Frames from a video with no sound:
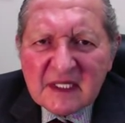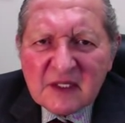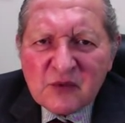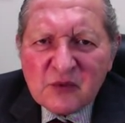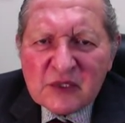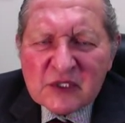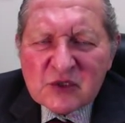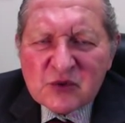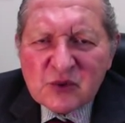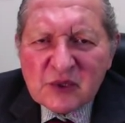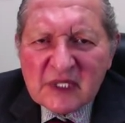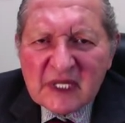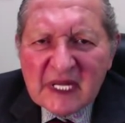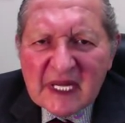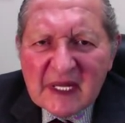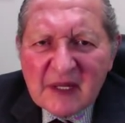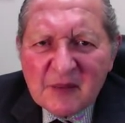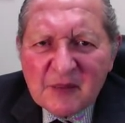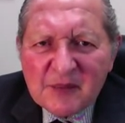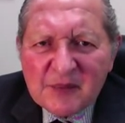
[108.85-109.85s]
which will
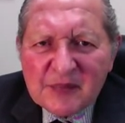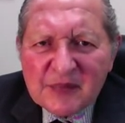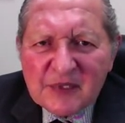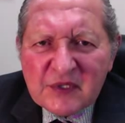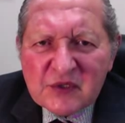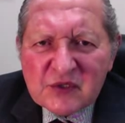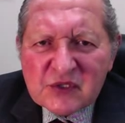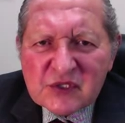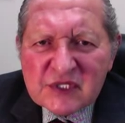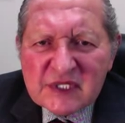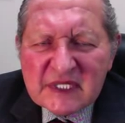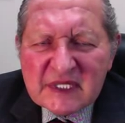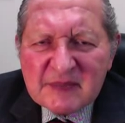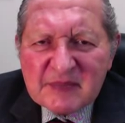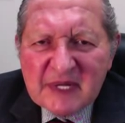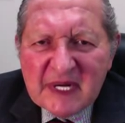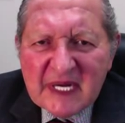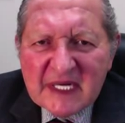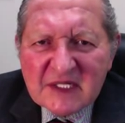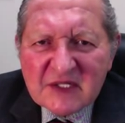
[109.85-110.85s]
help you
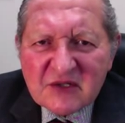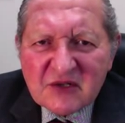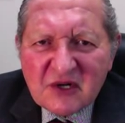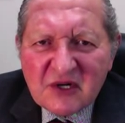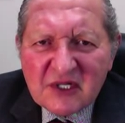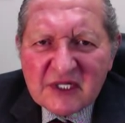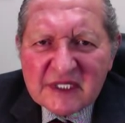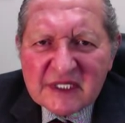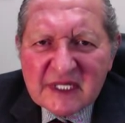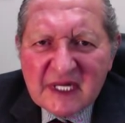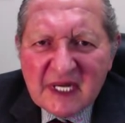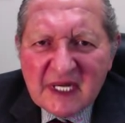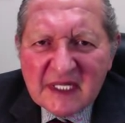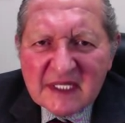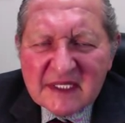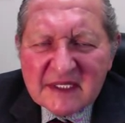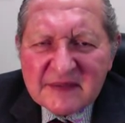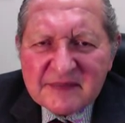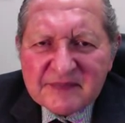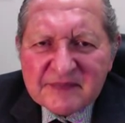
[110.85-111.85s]
sleep later on at
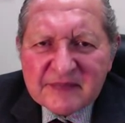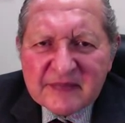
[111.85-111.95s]
night.